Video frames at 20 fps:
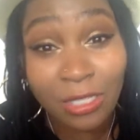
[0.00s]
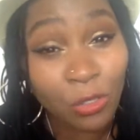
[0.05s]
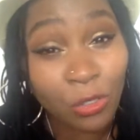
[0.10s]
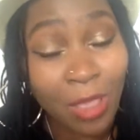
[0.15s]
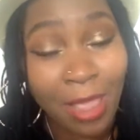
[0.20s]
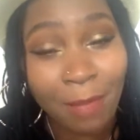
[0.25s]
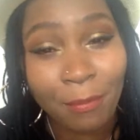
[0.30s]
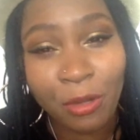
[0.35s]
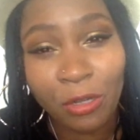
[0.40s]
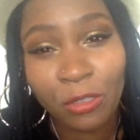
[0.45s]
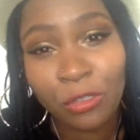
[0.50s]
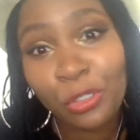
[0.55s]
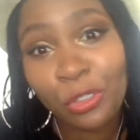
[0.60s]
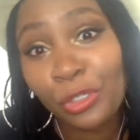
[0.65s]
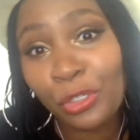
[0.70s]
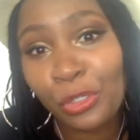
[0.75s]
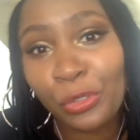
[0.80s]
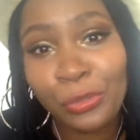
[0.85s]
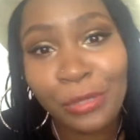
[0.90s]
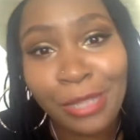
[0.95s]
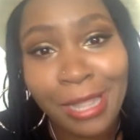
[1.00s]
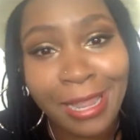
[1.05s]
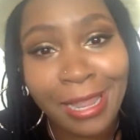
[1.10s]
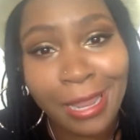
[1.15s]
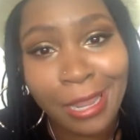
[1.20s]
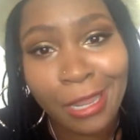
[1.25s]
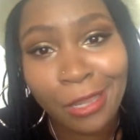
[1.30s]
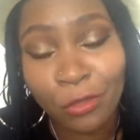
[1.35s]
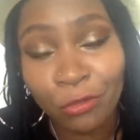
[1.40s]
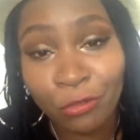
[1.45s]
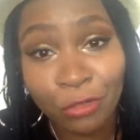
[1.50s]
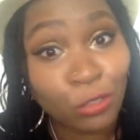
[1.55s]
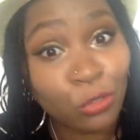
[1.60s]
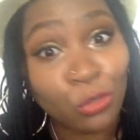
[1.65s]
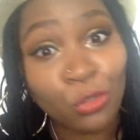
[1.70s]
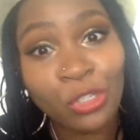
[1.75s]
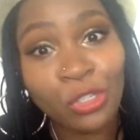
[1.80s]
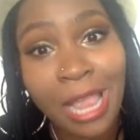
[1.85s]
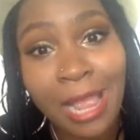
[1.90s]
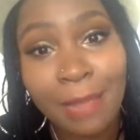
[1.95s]
So I purchased shungite in
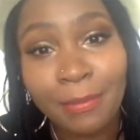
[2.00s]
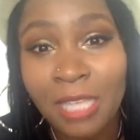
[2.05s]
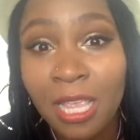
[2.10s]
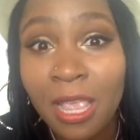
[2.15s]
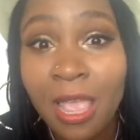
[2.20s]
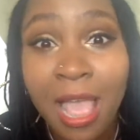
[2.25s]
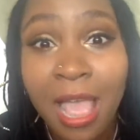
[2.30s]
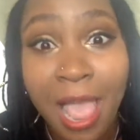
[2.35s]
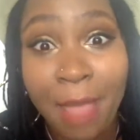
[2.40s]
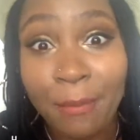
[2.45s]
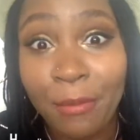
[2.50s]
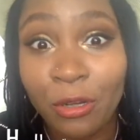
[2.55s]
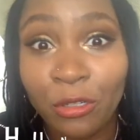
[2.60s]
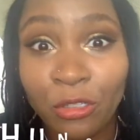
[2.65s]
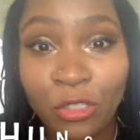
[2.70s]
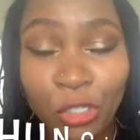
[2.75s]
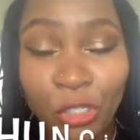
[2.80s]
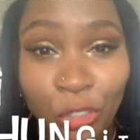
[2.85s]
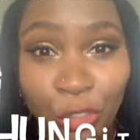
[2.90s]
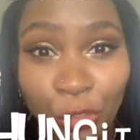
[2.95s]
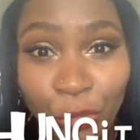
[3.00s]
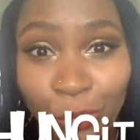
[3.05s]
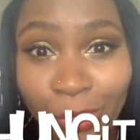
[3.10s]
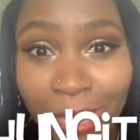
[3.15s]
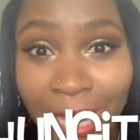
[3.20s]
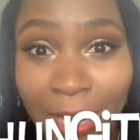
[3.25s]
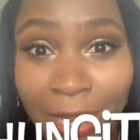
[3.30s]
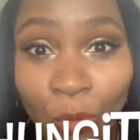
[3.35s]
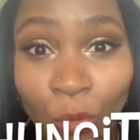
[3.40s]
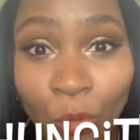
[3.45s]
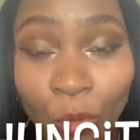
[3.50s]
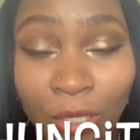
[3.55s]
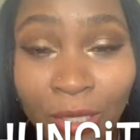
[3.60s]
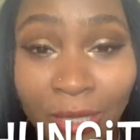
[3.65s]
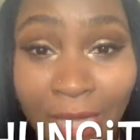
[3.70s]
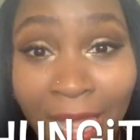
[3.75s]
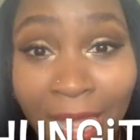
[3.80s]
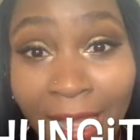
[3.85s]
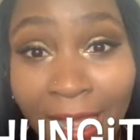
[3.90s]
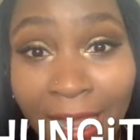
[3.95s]
crystal shops. I purchased shungite
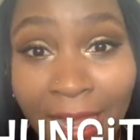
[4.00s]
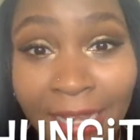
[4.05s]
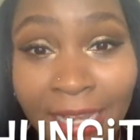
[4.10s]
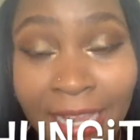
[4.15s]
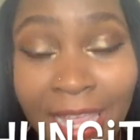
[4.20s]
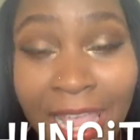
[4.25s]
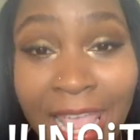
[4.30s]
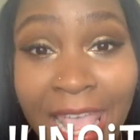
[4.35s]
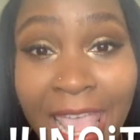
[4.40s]
online.